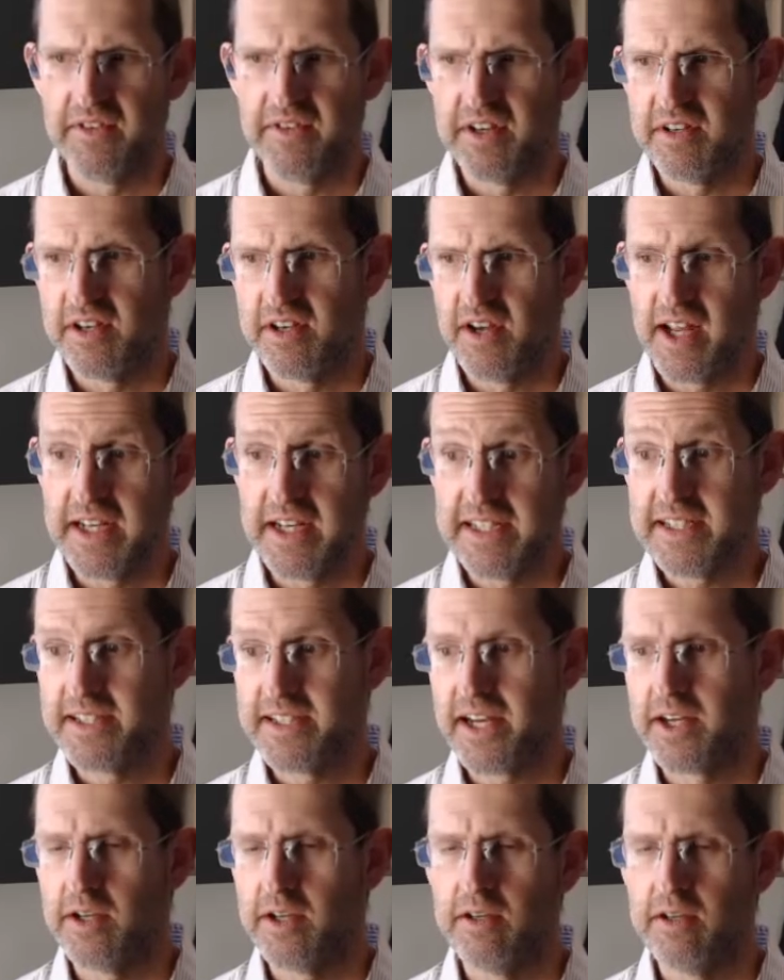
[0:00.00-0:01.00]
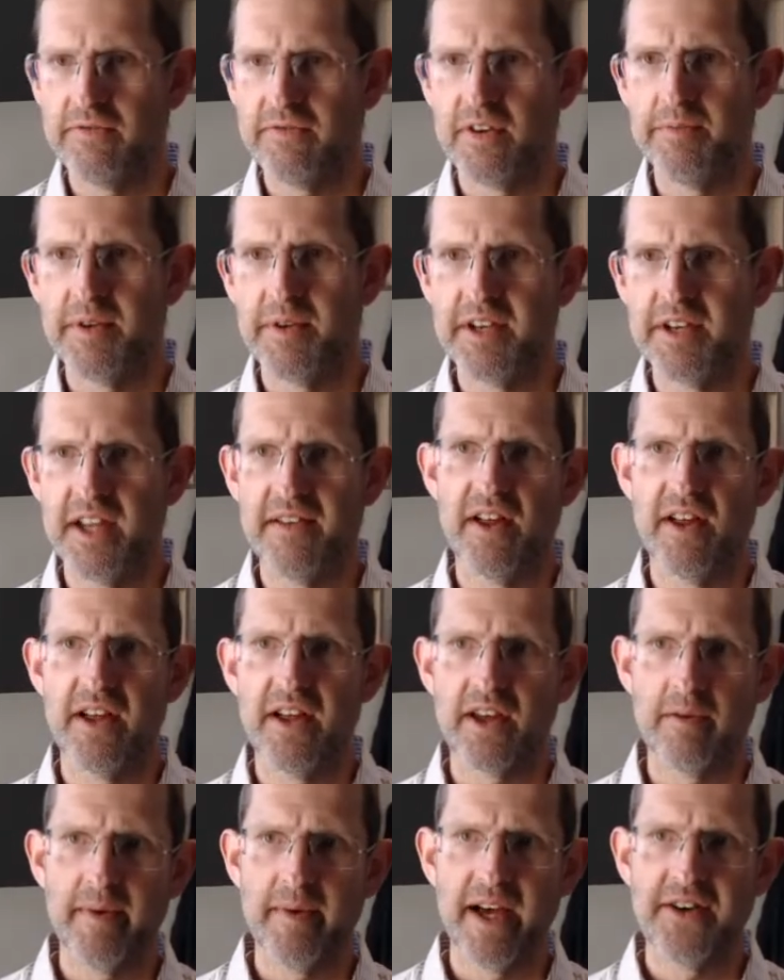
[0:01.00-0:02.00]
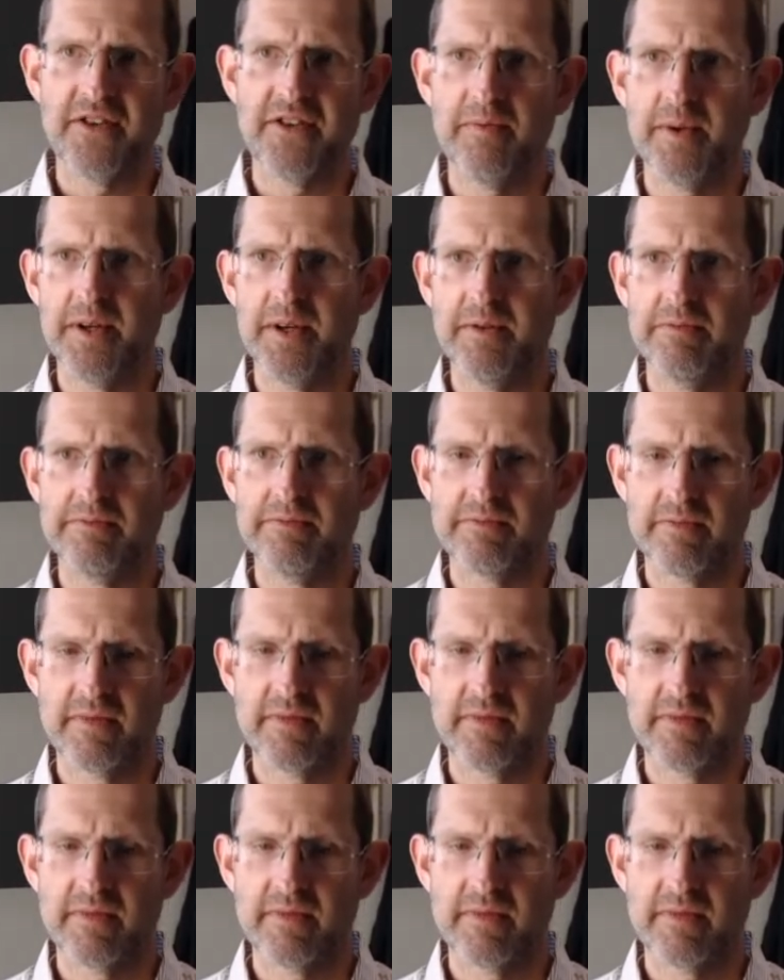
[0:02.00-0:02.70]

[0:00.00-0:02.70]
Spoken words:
you get a signal from the D-volume attribute.